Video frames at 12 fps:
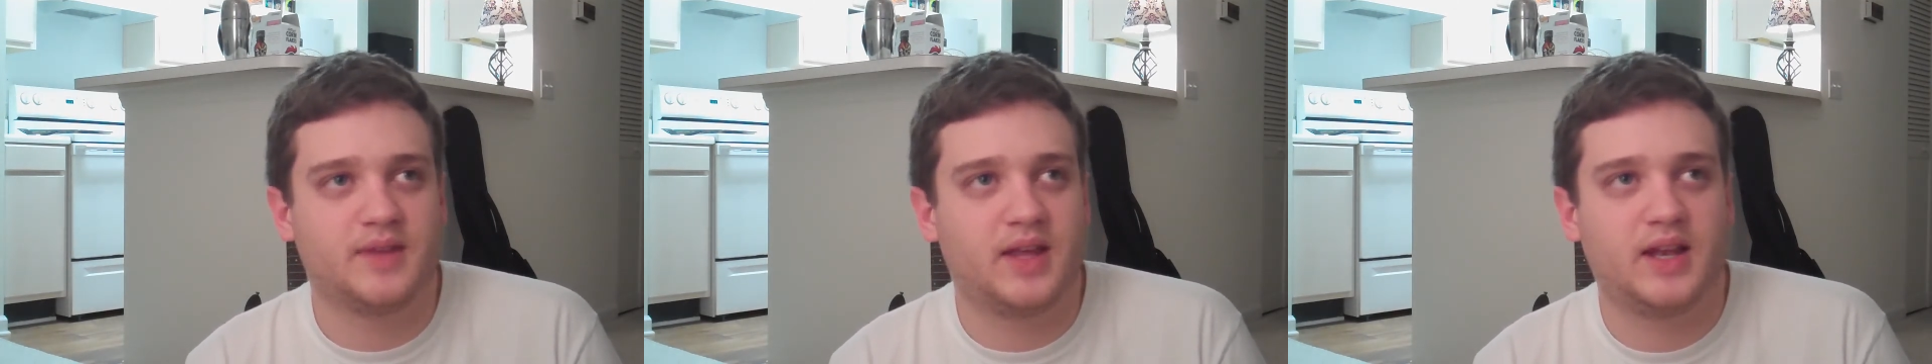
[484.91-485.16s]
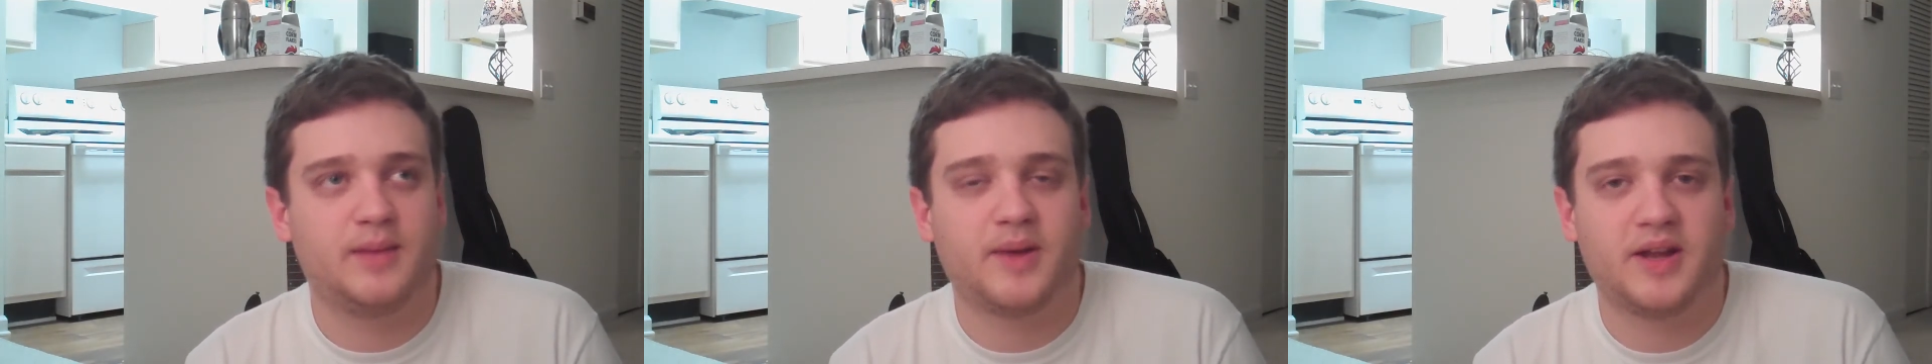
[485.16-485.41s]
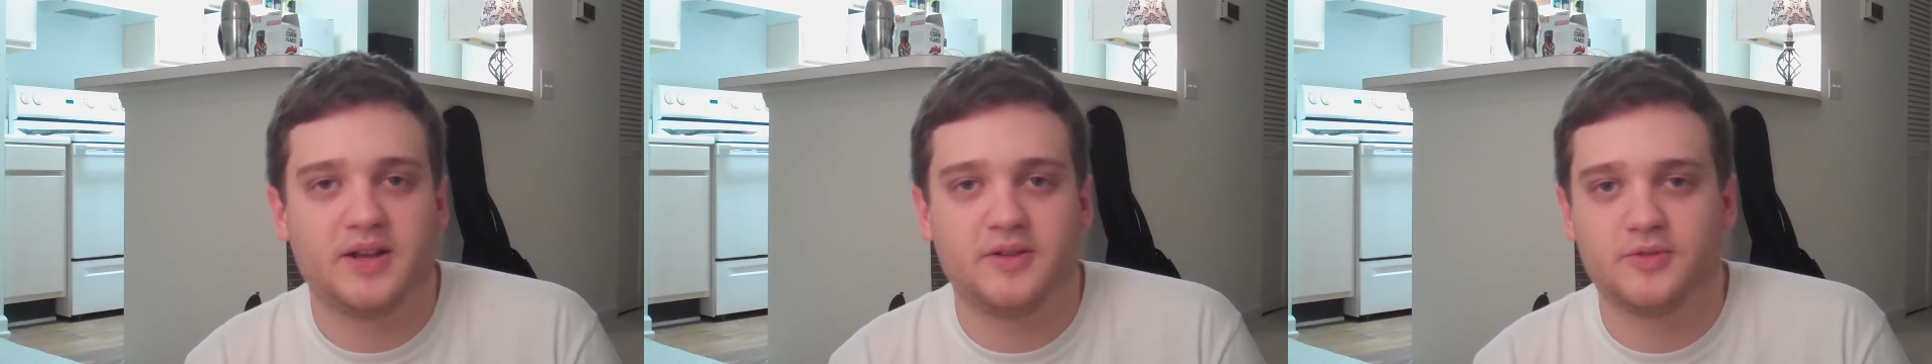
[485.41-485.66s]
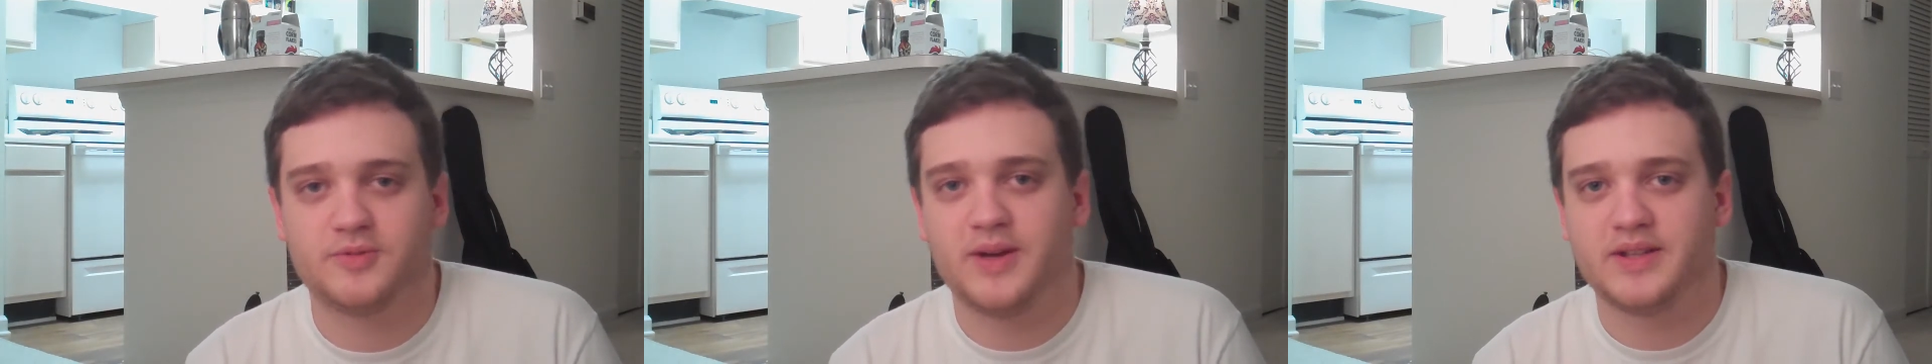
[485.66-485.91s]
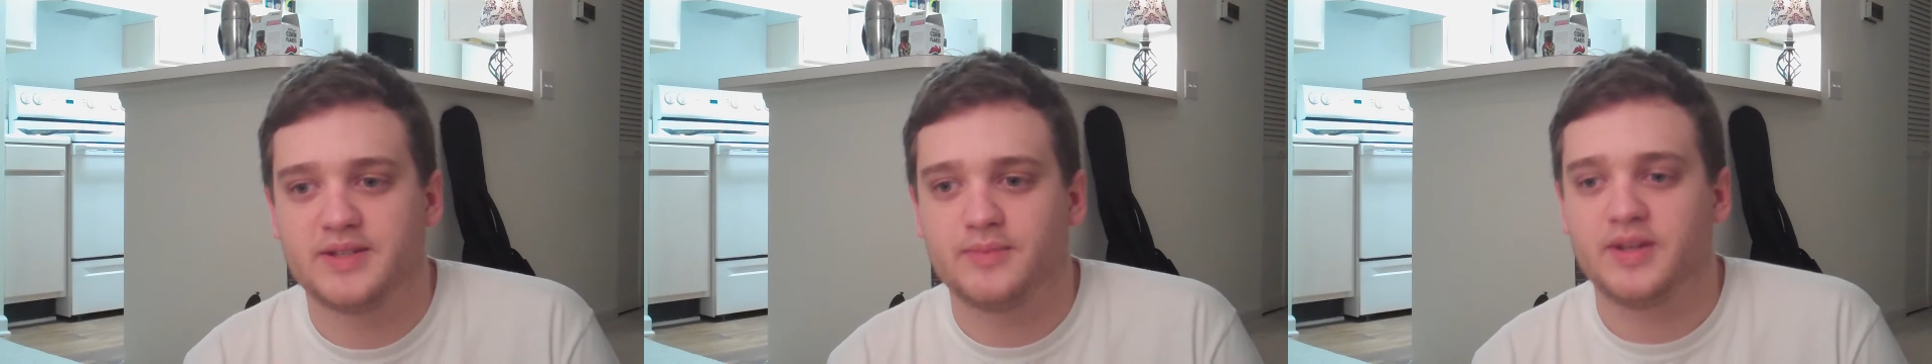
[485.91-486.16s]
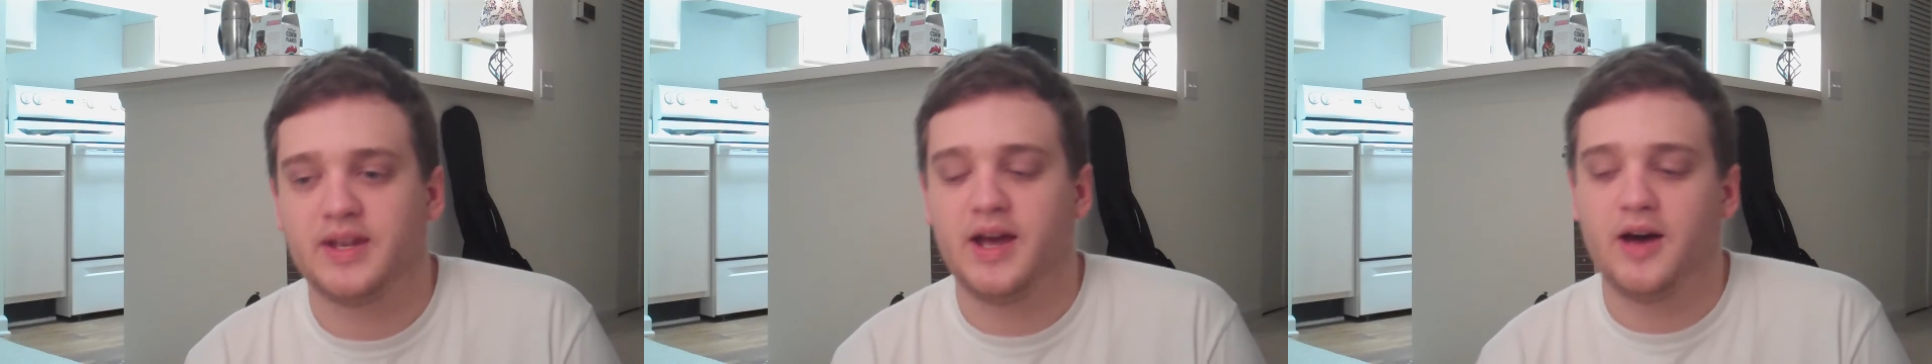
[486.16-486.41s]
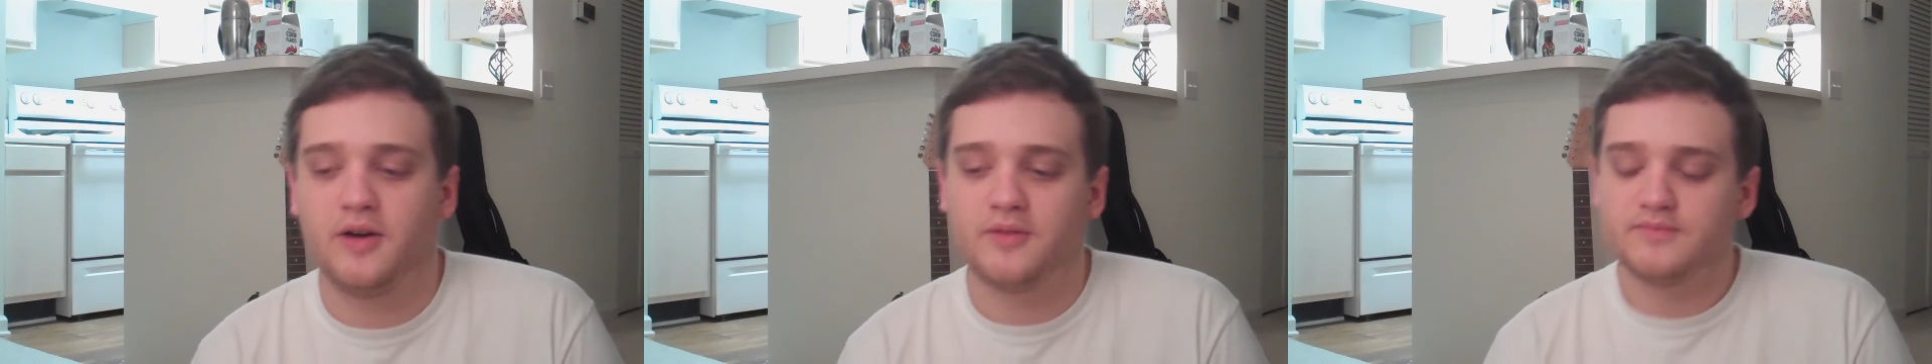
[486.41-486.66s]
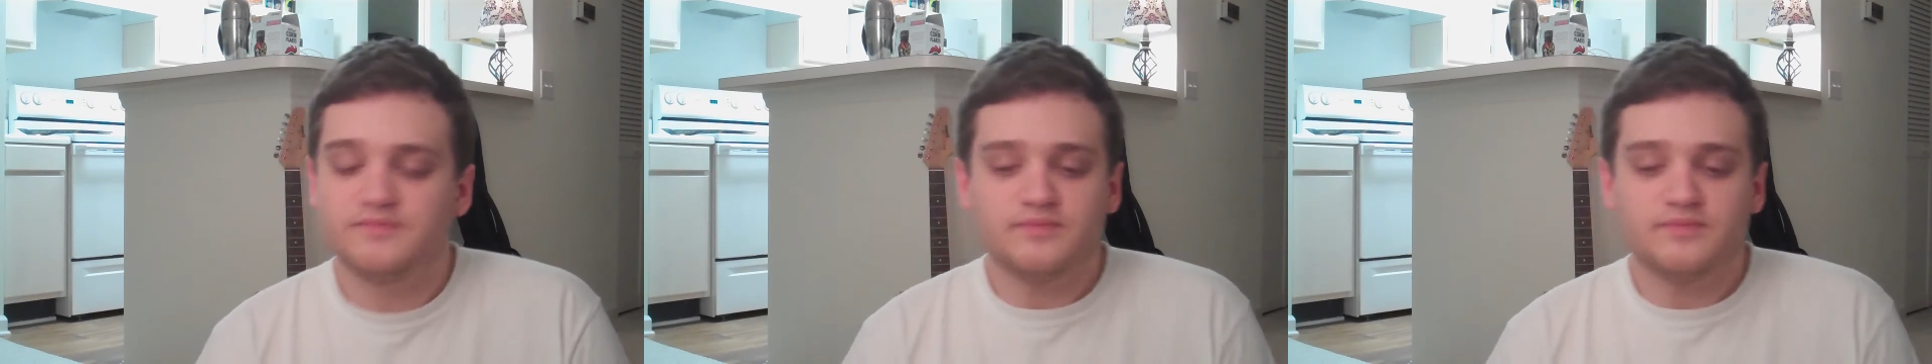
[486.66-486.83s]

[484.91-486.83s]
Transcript: anybody who's watching me now.